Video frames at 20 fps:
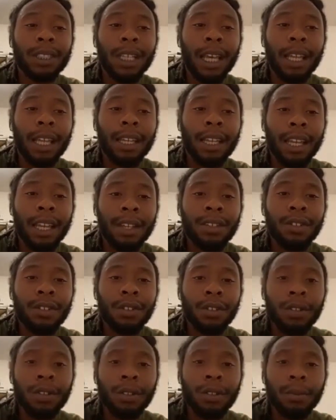that
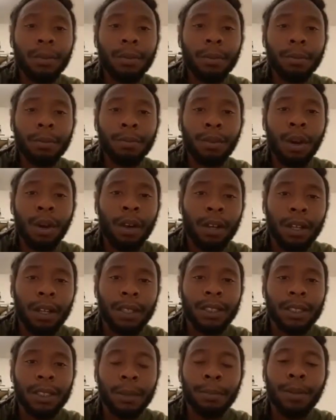nature brought
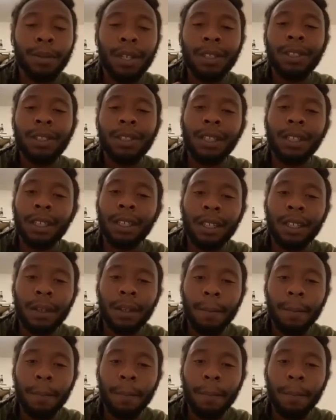us simplicity.